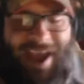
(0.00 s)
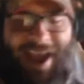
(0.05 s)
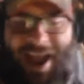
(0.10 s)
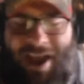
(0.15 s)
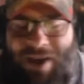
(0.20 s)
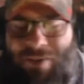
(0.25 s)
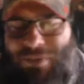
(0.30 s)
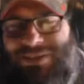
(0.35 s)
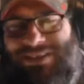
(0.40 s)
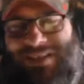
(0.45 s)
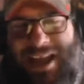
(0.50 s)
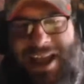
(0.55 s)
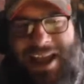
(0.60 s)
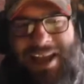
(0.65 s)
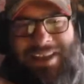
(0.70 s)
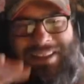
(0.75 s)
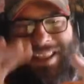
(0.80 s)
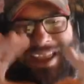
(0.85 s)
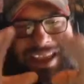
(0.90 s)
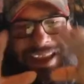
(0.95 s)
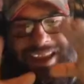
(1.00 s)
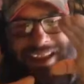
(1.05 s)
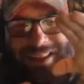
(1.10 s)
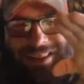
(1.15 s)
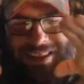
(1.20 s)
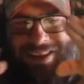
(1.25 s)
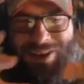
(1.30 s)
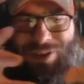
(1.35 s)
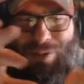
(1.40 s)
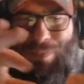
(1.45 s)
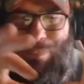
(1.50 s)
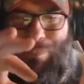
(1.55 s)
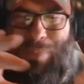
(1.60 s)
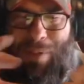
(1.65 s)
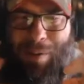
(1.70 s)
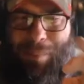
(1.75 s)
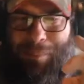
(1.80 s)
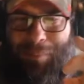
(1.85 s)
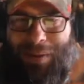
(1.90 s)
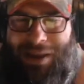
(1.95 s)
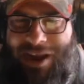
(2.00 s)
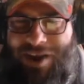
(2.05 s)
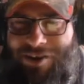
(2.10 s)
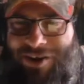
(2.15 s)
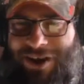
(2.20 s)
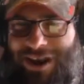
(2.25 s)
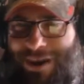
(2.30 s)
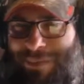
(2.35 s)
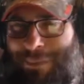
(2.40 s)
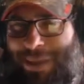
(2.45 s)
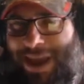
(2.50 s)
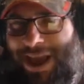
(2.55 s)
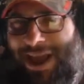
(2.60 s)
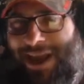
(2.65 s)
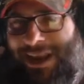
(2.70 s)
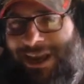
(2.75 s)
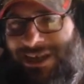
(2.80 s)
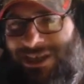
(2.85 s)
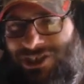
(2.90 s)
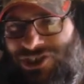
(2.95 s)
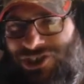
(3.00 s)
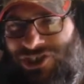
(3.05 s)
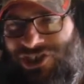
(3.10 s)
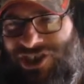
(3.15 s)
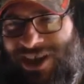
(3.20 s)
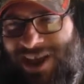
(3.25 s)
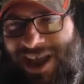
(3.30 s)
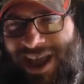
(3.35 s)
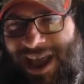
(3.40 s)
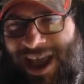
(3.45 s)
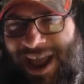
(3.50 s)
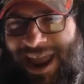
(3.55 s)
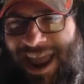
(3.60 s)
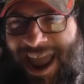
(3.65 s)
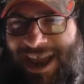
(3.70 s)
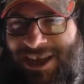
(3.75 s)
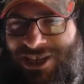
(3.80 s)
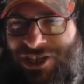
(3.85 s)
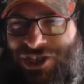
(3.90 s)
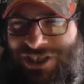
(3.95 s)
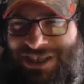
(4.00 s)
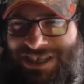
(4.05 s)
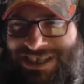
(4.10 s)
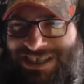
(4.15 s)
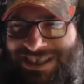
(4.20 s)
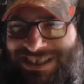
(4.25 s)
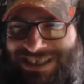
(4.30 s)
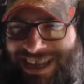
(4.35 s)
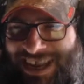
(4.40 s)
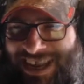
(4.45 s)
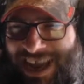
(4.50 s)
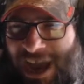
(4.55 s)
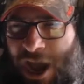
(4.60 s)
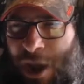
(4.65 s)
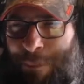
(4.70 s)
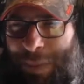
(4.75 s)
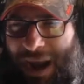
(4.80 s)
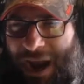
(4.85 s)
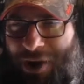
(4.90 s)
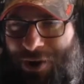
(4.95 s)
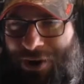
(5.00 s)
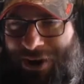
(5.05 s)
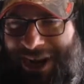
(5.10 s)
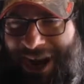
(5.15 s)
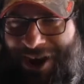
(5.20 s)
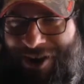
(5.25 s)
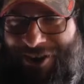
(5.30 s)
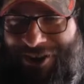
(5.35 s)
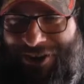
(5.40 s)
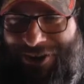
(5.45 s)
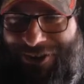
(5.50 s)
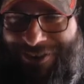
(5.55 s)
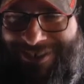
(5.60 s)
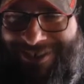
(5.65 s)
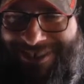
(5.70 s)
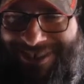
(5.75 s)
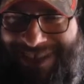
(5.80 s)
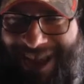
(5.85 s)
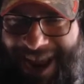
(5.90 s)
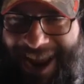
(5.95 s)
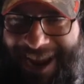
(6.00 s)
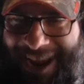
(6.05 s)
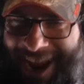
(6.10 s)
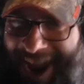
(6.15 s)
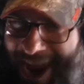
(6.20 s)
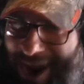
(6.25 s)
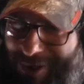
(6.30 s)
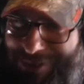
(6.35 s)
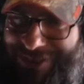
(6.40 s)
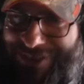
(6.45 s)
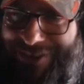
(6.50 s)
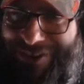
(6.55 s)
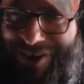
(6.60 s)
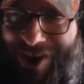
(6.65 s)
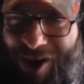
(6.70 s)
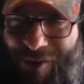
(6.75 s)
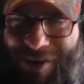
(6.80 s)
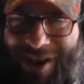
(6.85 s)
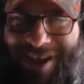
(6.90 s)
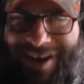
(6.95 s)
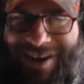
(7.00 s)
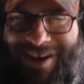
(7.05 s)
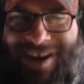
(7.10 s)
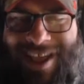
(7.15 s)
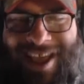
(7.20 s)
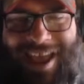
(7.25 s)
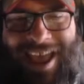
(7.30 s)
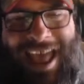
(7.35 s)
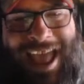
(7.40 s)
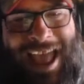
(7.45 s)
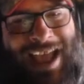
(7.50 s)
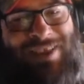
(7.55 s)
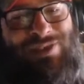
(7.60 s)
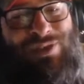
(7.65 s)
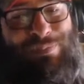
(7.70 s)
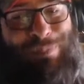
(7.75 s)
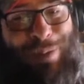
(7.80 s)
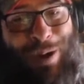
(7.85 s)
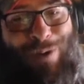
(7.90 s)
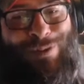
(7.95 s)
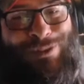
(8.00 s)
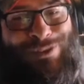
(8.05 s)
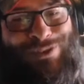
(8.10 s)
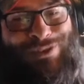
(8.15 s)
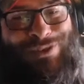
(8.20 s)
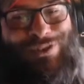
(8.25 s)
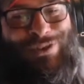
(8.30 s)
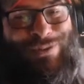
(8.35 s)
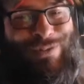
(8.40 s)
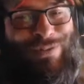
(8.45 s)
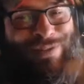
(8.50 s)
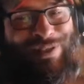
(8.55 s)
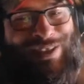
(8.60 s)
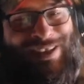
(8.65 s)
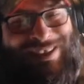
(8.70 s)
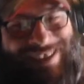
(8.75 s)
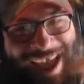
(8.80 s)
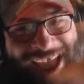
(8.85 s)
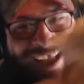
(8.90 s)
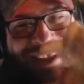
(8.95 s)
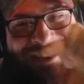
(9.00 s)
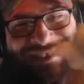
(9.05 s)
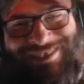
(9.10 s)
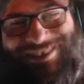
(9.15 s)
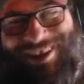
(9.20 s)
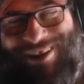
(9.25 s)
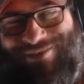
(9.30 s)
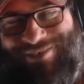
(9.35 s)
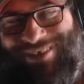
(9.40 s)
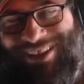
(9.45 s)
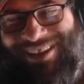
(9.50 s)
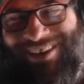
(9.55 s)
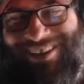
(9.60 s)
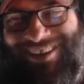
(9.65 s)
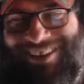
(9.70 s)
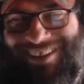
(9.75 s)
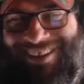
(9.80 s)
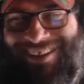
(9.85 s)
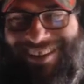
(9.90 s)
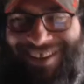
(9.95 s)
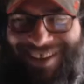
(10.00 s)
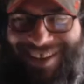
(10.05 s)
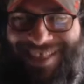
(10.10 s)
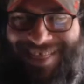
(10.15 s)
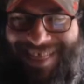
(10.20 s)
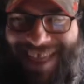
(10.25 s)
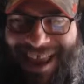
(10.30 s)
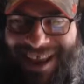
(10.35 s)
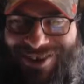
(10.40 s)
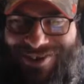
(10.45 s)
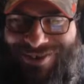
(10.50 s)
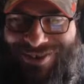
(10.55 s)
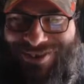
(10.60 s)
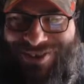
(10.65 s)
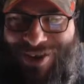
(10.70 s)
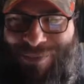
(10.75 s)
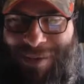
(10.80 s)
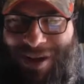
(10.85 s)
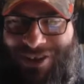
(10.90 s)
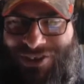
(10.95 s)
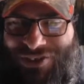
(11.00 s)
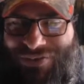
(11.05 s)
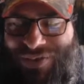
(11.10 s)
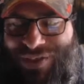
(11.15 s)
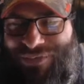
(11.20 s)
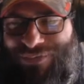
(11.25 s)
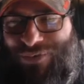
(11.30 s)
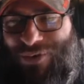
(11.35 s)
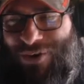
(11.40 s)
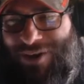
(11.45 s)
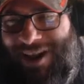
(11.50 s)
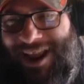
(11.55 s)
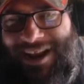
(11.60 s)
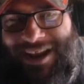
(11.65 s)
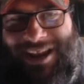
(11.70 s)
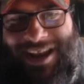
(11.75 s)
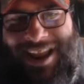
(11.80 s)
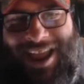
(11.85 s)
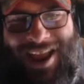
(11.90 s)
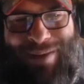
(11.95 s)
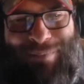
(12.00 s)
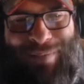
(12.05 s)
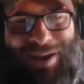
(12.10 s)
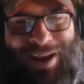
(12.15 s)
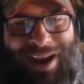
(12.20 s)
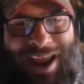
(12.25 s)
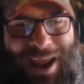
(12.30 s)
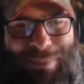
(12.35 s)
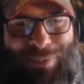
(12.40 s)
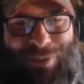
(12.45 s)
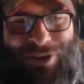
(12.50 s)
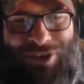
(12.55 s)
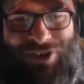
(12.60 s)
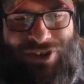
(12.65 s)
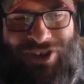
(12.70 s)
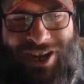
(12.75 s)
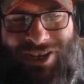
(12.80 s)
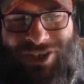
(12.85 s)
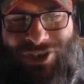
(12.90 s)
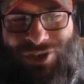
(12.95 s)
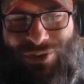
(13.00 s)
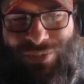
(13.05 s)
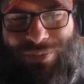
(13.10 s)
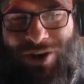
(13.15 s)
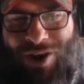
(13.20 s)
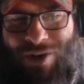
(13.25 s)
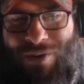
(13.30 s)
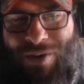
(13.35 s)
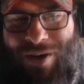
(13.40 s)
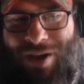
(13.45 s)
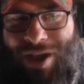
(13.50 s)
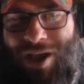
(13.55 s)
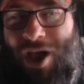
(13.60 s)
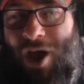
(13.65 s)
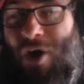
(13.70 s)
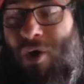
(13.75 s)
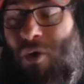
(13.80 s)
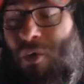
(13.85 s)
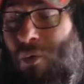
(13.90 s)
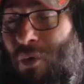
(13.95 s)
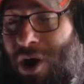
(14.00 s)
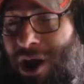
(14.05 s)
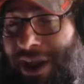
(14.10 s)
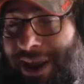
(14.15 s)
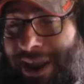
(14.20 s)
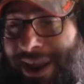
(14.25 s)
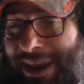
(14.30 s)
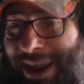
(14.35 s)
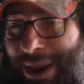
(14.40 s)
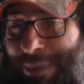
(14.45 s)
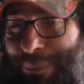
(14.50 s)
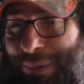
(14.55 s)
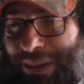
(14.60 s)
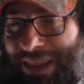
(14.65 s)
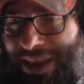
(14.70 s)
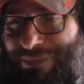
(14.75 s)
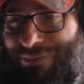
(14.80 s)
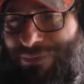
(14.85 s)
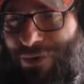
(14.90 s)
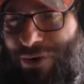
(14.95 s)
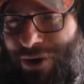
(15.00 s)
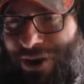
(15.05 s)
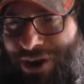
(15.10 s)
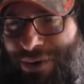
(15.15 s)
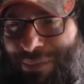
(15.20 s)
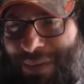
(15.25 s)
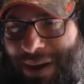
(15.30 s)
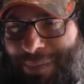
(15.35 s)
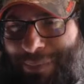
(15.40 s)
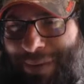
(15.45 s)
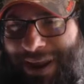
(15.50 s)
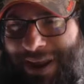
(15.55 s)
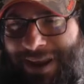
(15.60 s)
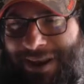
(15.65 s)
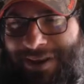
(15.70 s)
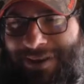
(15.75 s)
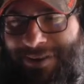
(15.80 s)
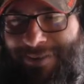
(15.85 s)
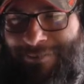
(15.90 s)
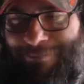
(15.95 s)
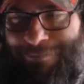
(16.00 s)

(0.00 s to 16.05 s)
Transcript: I was on like a little bumpy area. Manish, I actually see a pair character saying, how's it going? As opposed to the text of it. Thank you so much for the $4.99, bud. I appreciate you, bro. What can I play for you, my man?